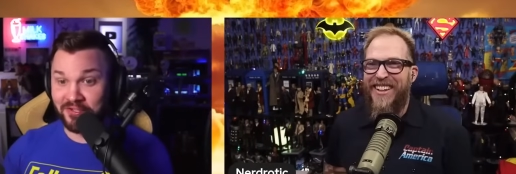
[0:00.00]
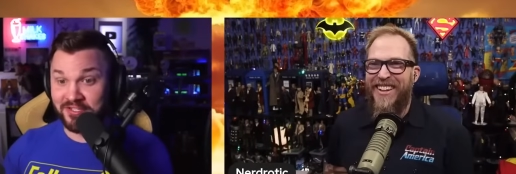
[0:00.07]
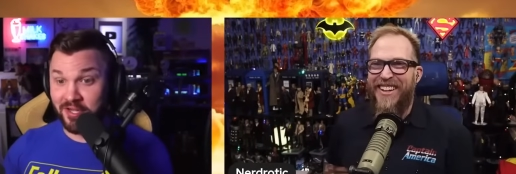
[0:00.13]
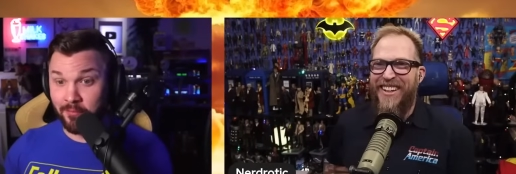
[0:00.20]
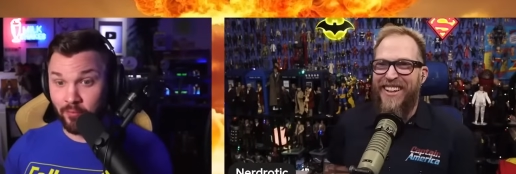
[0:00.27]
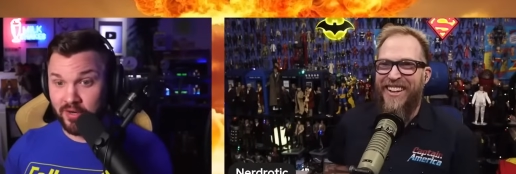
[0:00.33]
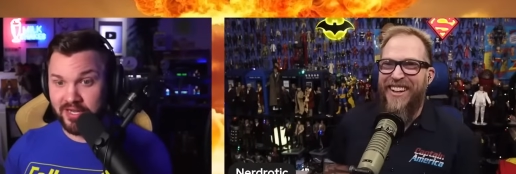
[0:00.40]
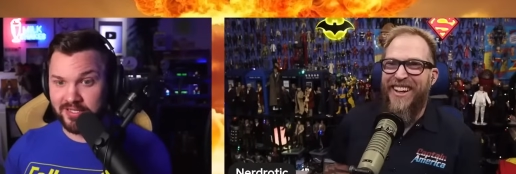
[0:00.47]
Speaker 1: For
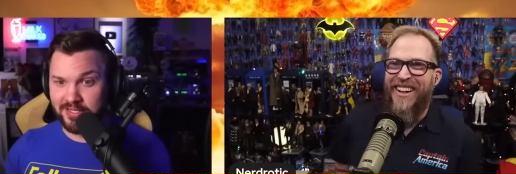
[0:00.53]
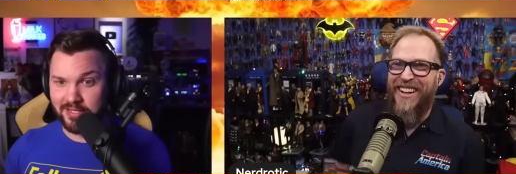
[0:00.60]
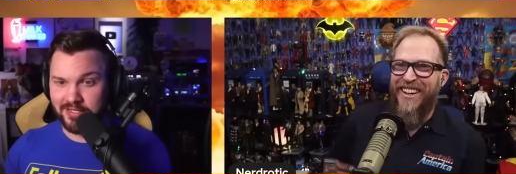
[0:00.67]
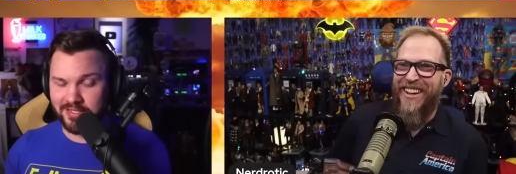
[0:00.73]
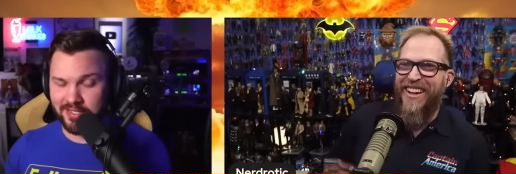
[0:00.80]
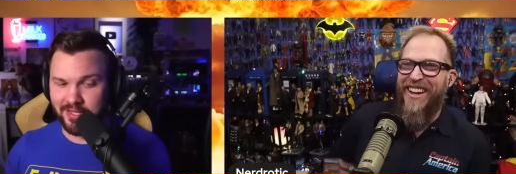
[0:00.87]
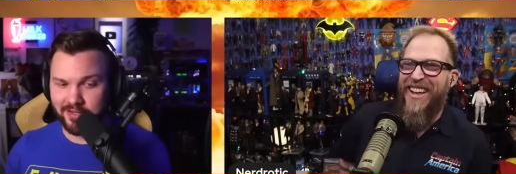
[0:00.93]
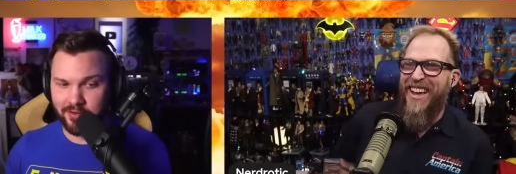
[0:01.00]
some reason,
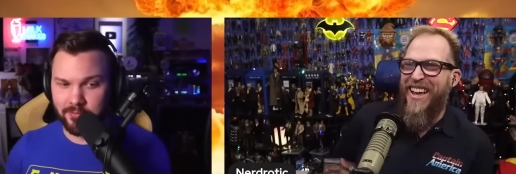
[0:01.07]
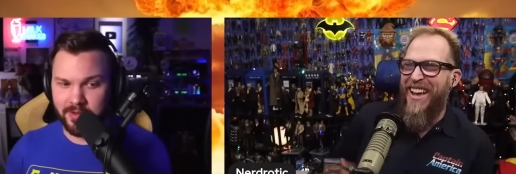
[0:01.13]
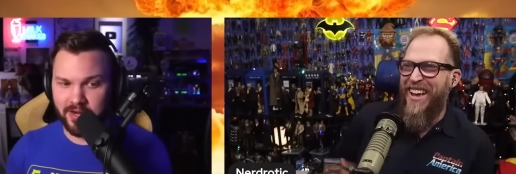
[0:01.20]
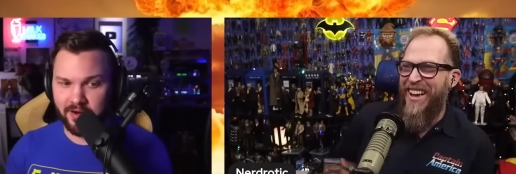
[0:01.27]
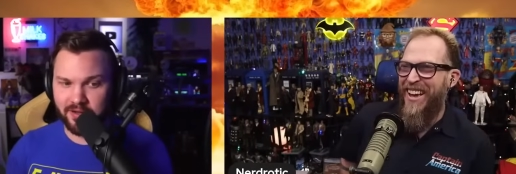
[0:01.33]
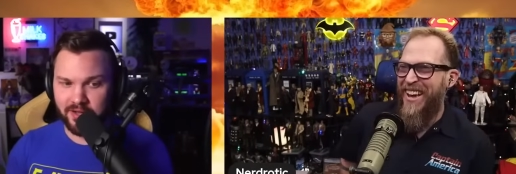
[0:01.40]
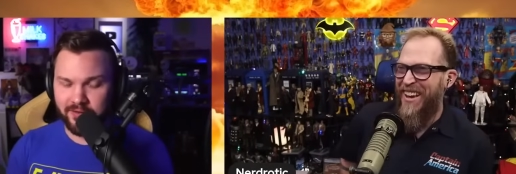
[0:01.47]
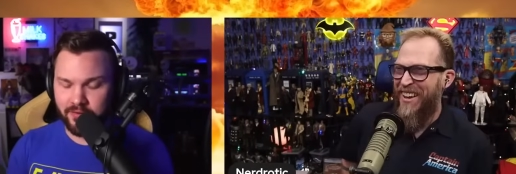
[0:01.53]
because they thought they were
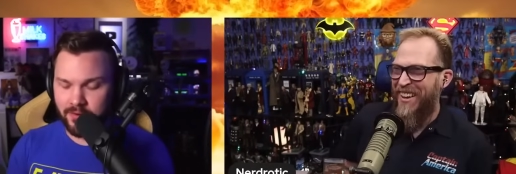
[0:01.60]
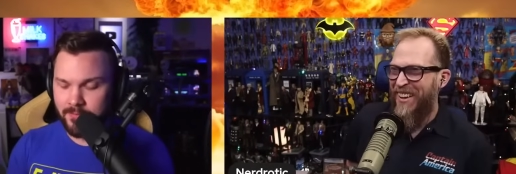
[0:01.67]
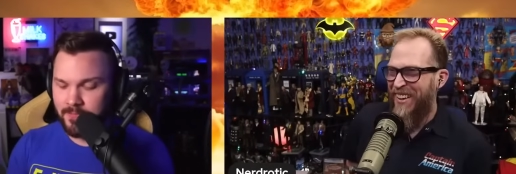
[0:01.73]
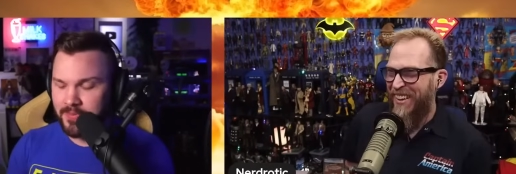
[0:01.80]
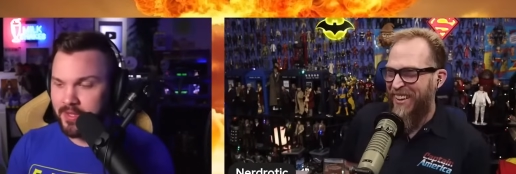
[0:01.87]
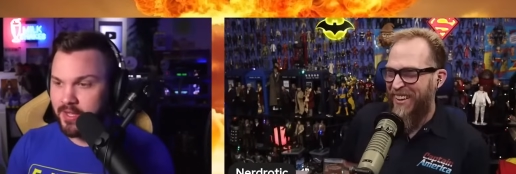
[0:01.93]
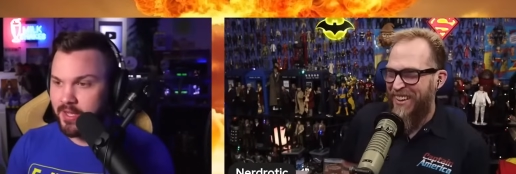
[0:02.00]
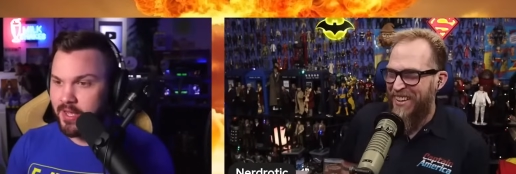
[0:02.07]
being clever,
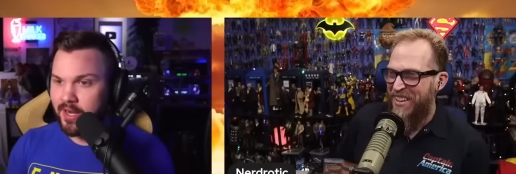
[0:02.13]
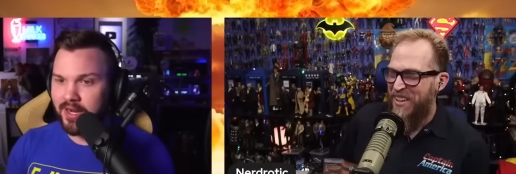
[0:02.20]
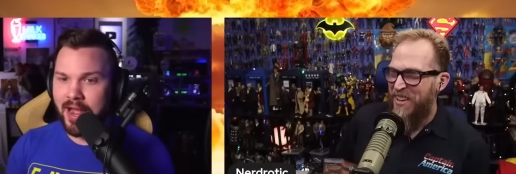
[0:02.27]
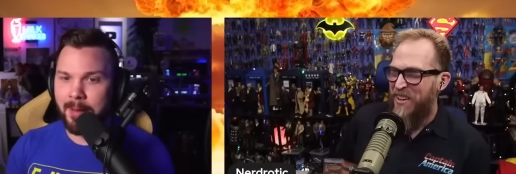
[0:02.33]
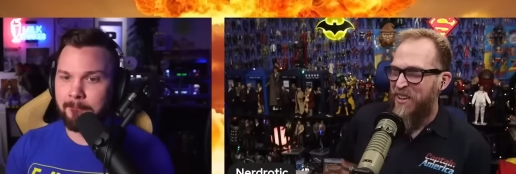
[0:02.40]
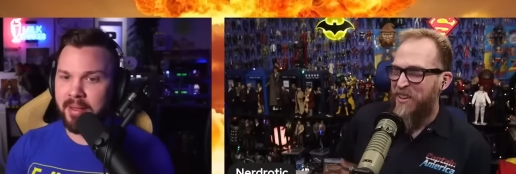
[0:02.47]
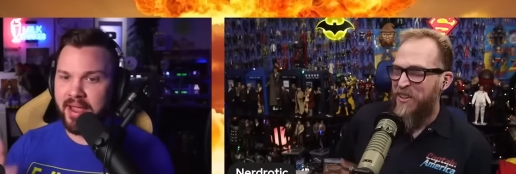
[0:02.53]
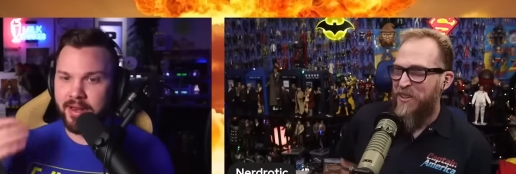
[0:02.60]

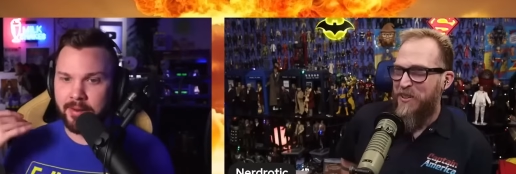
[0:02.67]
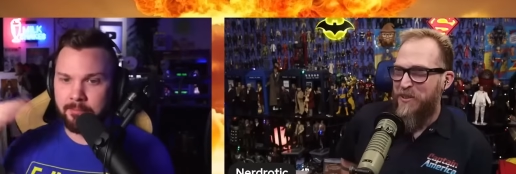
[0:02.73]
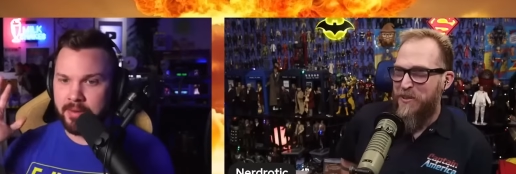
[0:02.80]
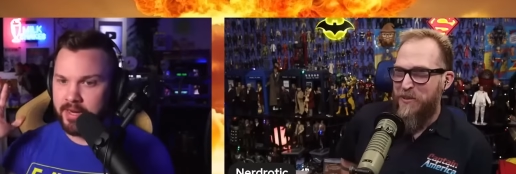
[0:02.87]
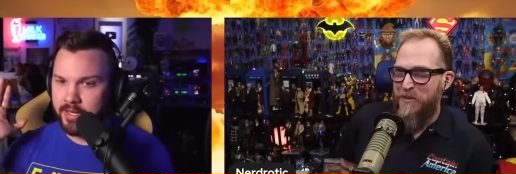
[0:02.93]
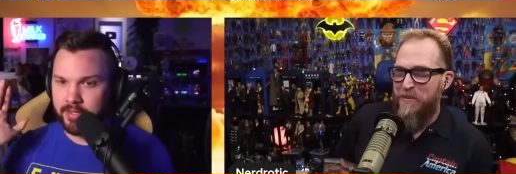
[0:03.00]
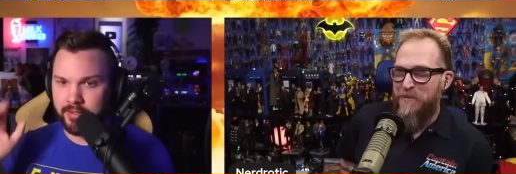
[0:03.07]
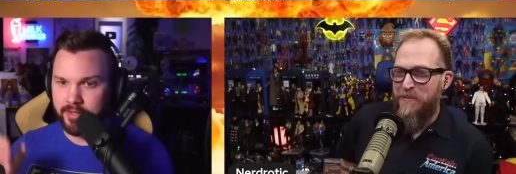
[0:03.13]
got banned
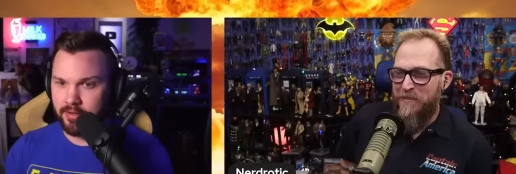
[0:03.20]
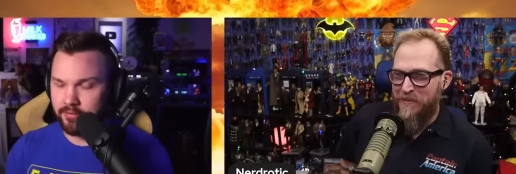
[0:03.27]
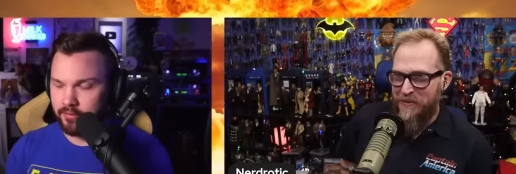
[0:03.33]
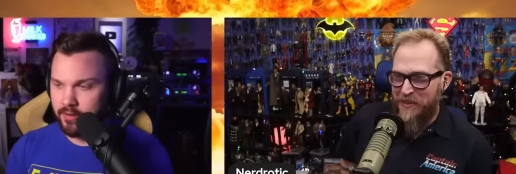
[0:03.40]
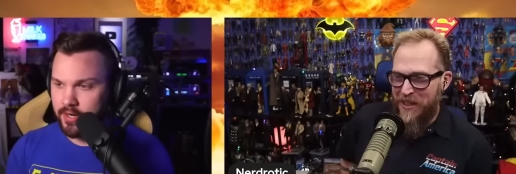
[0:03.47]
immediately on